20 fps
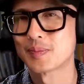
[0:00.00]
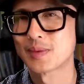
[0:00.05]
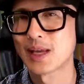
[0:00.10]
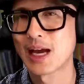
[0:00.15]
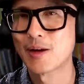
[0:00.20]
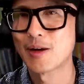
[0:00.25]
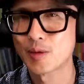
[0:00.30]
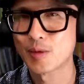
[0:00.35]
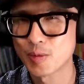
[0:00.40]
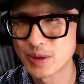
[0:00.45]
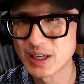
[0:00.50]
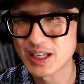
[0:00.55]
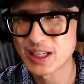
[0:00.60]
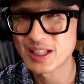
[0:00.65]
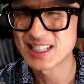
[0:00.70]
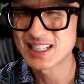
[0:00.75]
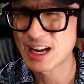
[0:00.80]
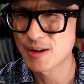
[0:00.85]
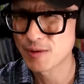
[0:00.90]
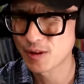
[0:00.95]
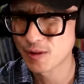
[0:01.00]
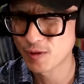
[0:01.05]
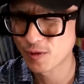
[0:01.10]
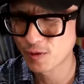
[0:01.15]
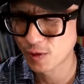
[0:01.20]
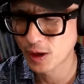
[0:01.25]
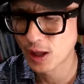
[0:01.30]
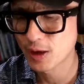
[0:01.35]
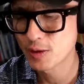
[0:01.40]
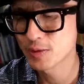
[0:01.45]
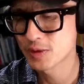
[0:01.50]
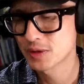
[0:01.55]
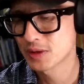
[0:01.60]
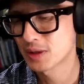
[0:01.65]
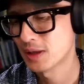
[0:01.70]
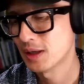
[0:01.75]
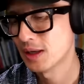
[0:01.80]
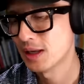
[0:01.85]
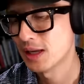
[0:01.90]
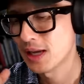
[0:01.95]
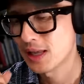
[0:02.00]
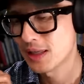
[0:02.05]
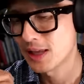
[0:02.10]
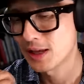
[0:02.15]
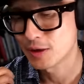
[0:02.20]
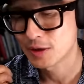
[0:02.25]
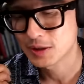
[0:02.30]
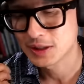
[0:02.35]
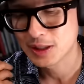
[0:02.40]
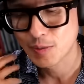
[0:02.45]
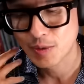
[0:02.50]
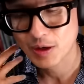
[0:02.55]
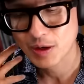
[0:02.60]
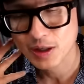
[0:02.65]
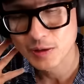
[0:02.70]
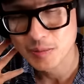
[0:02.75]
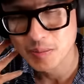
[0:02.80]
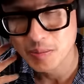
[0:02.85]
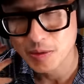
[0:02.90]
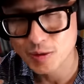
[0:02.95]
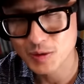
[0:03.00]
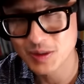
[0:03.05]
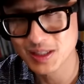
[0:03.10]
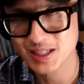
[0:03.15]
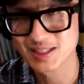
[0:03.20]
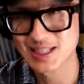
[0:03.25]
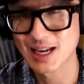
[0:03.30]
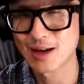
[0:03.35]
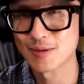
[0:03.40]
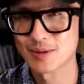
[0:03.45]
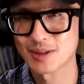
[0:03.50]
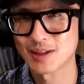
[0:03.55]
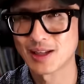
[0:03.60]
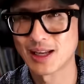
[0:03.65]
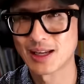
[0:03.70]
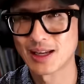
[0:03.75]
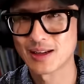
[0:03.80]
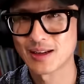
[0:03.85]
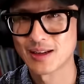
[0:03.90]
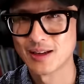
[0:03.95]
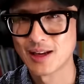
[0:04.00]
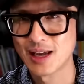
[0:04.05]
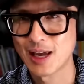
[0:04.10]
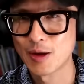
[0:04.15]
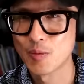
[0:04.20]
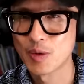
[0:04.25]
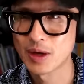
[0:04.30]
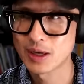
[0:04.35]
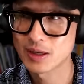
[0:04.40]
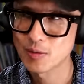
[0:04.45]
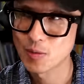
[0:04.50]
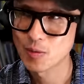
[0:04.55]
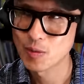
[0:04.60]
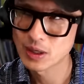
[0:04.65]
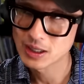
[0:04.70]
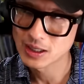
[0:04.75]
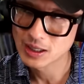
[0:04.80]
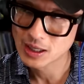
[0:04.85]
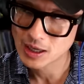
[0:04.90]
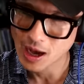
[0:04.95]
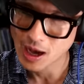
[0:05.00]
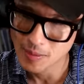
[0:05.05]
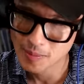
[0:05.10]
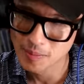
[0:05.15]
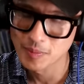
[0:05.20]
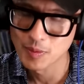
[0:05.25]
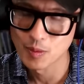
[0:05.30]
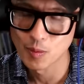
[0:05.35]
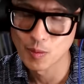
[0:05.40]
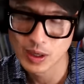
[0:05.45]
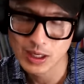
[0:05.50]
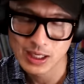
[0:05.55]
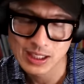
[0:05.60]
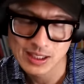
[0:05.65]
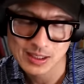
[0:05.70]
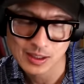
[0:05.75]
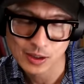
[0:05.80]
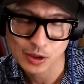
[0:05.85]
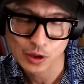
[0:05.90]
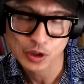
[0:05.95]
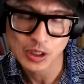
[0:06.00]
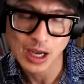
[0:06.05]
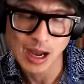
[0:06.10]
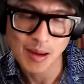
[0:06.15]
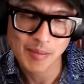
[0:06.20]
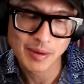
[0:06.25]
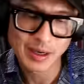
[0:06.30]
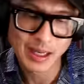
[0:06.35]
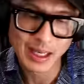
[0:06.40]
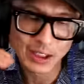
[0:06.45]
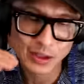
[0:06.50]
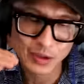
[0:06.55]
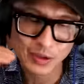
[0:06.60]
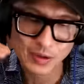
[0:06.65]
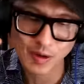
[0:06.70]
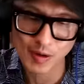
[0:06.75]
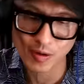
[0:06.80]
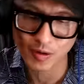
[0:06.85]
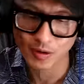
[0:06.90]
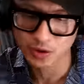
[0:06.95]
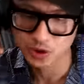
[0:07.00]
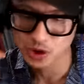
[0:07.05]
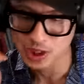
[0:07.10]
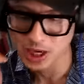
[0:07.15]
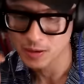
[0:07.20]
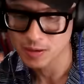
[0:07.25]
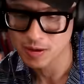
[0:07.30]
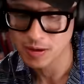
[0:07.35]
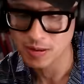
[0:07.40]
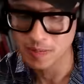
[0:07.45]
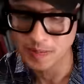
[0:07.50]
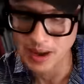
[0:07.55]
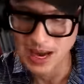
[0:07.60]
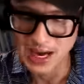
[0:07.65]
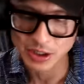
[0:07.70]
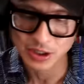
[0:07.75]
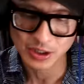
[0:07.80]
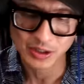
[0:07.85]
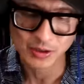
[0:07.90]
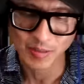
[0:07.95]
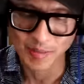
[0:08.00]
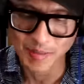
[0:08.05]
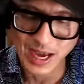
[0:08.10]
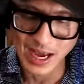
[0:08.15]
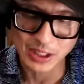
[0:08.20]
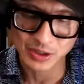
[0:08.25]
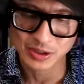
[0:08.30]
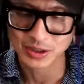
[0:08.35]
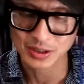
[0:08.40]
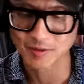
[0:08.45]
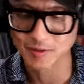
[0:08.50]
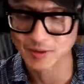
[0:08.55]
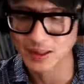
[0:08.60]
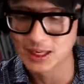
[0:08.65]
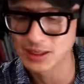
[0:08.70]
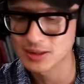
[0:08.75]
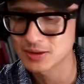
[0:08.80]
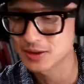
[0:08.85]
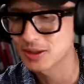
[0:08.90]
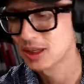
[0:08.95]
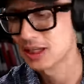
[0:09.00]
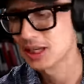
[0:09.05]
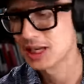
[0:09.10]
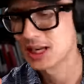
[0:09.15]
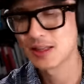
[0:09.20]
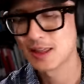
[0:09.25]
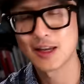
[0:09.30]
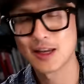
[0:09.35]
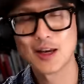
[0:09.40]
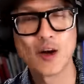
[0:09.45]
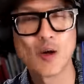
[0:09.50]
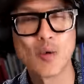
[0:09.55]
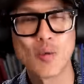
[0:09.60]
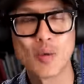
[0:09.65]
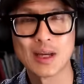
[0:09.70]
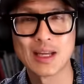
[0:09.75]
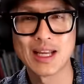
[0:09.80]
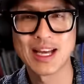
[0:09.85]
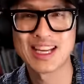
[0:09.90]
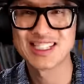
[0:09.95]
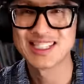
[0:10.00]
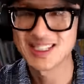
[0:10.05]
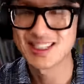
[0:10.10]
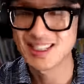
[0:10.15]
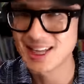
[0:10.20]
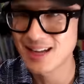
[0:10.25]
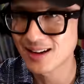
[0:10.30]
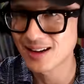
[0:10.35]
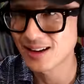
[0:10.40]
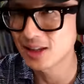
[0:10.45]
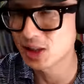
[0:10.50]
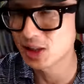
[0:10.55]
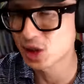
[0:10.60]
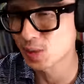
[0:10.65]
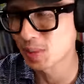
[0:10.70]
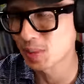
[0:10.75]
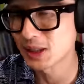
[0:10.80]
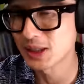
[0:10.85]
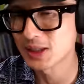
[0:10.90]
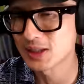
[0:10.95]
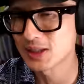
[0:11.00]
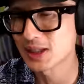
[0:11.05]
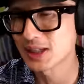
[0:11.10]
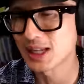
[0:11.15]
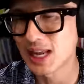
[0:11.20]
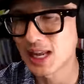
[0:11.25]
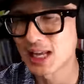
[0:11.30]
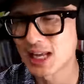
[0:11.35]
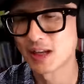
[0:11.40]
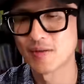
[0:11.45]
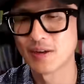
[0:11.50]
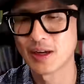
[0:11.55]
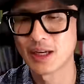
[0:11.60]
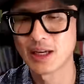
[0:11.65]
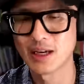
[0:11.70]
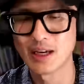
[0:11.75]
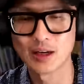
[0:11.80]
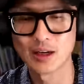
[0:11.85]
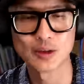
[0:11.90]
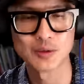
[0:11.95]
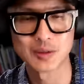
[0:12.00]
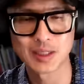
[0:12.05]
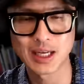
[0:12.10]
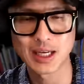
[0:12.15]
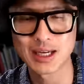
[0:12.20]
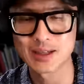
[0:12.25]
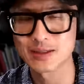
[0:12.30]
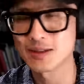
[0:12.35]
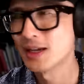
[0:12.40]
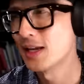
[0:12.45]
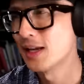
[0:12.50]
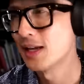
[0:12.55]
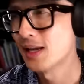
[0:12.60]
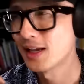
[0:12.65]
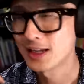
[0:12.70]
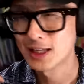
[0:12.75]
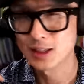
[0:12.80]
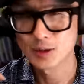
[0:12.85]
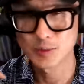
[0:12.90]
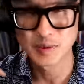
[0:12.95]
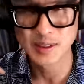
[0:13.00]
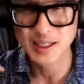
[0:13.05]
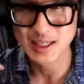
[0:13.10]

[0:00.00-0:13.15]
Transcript: how it reads, how it flows. They understand what good music sounds like and what what com- what is a good combination or a genre of bashing or mashing of things they know what aesthetically is pleasing and elevated and good taste. Because we